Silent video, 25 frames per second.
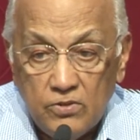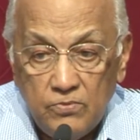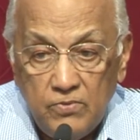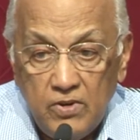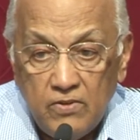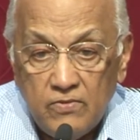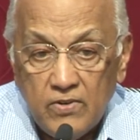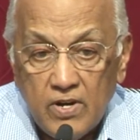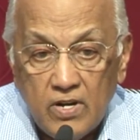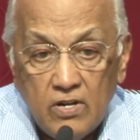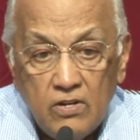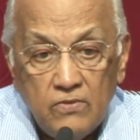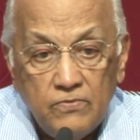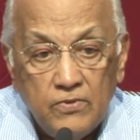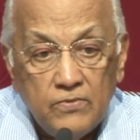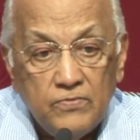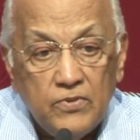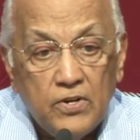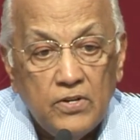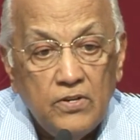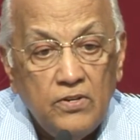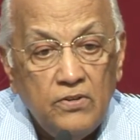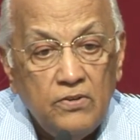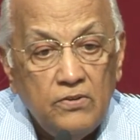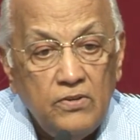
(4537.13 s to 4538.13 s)
We've run it for
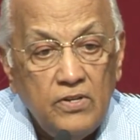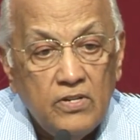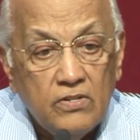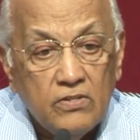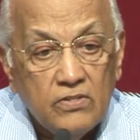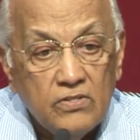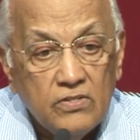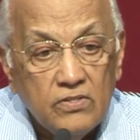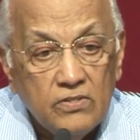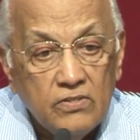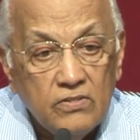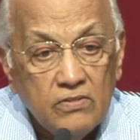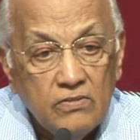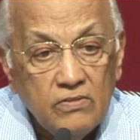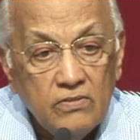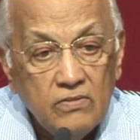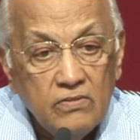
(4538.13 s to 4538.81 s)
42 years.